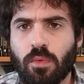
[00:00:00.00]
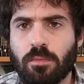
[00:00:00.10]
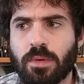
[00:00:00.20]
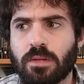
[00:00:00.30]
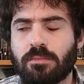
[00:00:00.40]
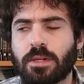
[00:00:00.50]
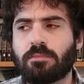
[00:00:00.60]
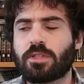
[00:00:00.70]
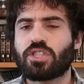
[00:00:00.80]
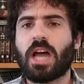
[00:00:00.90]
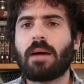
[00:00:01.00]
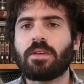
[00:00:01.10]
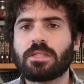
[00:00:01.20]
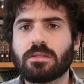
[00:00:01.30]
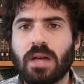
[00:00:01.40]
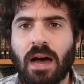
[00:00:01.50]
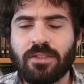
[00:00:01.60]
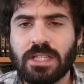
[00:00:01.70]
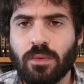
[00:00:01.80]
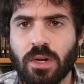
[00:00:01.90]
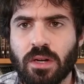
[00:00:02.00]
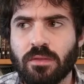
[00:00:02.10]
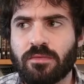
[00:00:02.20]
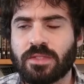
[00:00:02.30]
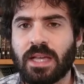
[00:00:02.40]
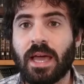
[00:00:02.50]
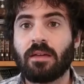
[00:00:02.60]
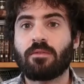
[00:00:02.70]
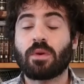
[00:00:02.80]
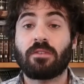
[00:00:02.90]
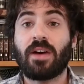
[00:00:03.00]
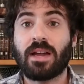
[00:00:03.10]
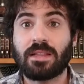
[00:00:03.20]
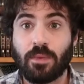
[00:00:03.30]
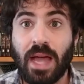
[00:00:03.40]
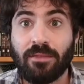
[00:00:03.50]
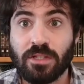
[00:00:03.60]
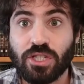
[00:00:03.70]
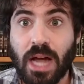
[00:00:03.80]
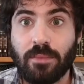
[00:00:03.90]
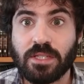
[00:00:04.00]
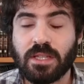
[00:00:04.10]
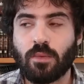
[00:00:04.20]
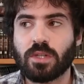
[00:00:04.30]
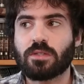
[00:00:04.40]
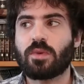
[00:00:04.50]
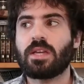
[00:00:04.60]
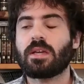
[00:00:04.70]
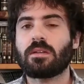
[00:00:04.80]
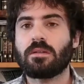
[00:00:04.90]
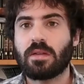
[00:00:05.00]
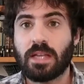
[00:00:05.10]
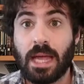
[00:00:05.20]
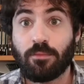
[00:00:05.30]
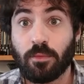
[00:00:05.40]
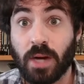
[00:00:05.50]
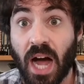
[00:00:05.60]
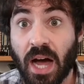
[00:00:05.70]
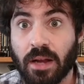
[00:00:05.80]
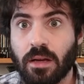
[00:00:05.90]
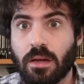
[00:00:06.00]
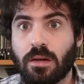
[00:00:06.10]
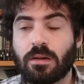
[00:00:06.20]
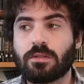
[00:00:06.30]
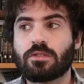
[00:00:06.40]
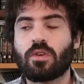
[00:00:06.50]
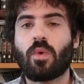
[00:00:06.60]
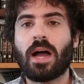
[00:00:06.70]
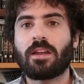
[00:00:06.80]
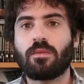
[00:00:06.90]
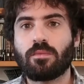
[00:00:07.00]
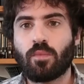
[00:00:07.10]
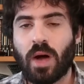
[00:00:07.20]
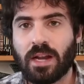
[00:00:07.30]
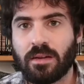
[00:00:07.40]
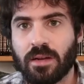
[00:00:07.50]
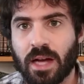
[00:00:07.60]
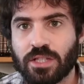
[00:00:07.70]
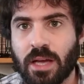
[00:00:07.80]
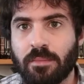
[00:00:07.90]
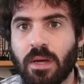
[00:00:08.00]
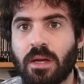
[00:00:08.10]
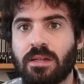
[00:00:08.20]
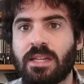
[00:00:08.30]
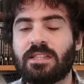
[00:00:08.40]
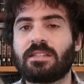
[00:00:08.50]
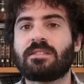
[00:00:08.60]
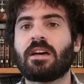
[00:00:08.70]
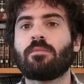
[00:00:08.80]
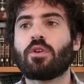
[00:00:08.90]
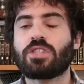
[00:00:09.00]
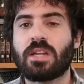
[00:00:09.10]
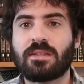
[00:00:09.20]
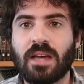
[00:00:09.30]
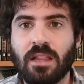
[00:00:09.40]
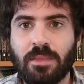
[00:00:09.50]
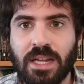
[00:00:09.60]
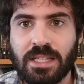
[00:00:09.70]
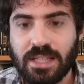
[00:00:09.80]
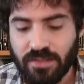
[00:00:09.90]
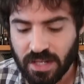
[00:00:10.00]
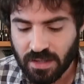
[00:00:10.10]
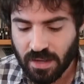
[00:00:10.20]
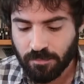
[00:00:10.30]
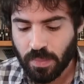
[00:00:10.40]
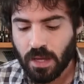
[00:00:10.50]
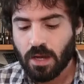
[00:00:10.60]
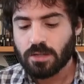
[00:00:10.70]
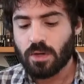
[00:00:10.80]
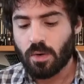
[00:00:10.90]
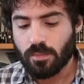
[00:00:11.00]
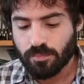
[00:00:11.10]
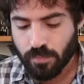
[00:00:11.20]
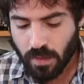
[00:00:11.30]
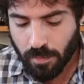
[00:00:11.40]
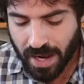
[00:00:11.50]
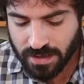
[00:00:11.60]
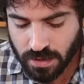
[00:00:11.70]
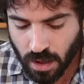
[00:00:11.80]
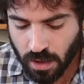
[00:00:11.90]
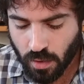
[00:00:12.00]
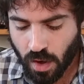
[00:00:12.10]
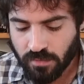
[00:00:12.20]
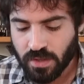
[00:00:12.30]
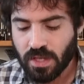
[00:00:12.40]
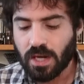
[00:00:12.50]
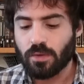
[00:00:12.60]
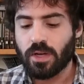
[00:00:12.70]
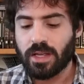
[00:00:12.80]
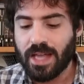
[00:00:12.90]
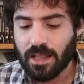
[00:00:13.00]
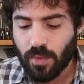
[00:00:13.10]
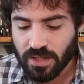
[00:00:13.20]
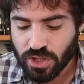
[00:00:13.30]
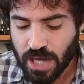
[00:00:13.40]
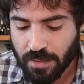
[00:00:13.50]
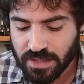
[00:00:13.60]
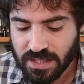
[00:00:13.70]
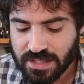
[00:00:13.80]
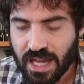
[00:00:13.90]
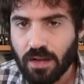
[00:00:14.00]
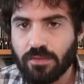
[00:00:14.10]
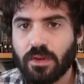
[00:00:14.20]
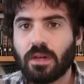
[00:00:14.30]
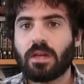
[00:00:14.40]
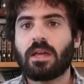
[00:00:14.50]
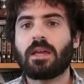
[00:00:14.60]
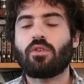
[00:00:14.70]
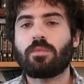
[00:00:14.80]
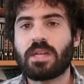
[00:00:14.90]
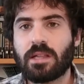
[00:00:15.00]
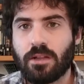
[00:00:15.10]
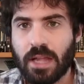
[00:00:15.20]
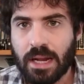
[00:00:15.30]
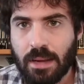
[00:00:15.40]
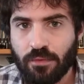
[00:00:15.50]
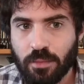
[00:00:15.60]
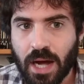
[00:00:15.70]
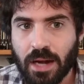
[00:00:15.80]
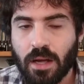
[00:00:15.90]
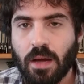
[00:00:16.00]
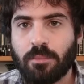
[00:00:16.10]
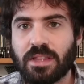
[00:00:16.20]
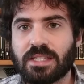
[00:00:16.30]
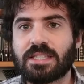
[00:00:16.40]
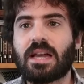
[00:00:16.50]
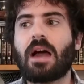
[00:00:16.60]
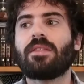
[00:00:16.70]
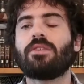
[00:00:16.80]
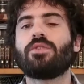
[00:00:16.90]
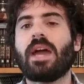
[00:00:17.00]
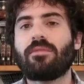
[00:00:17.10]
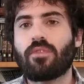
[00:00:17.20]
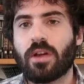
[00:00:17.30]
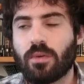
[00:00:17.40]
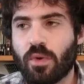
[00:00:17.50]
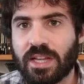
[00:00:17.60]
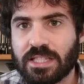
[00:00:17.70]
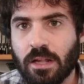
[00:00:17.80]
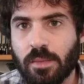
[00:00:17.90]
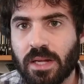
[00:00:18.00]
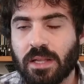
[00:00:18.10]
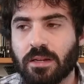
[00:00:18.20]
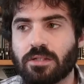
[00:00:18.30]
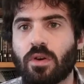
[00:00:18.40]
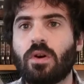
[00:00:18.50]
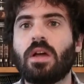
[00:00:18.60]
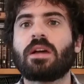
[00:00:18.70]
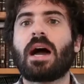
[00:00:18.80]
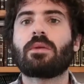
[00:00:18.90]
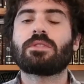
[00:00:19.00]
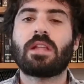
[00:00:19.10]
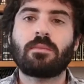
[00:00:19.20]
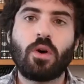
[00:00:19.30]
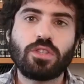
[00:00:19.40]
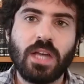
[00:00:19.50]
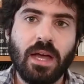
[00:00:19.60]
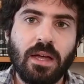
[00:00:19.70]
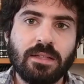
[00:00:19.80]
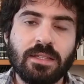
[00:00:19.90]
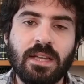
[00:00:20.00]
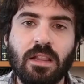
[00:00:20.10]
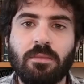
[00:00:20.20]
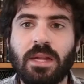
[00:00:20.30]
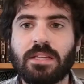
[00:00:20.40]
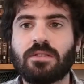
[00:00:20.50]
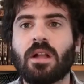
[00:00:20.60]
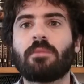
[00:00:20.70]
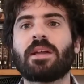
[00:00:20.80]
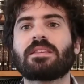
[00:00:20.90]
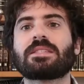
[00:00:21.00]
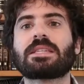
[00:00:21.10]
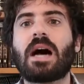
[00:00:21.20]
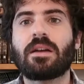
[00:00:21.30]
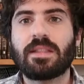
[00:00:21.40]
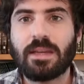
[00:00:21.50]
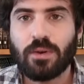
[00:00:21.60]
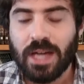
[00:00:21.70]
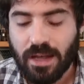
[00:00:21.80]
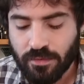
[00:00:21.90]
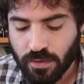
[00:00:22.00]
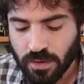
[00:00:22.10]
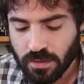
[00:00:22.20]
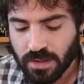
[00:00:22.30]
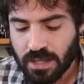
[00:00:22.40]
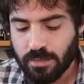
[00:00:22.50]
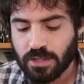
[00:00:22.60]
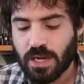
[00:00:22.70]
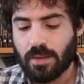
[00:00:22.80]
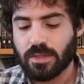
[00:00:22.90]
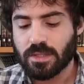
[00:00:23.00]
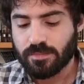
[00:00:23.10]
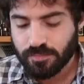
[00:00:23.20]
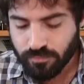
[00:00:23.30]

but but but Shabbos, obviously, we're gonna say we're gonna find out that we have this Shabbos thing once a week and came from God. So why did why did Hashem need to tell Moshe to tell them that He's giving it to them? So matan lo Yeah, that while Shabbos itself, it will be clear that it came from God, but the schar that you get for it won't necessarily be clear. So God was telling Moshe to tell the Bnei Israel about the schar that they will get for keeping Shabbos.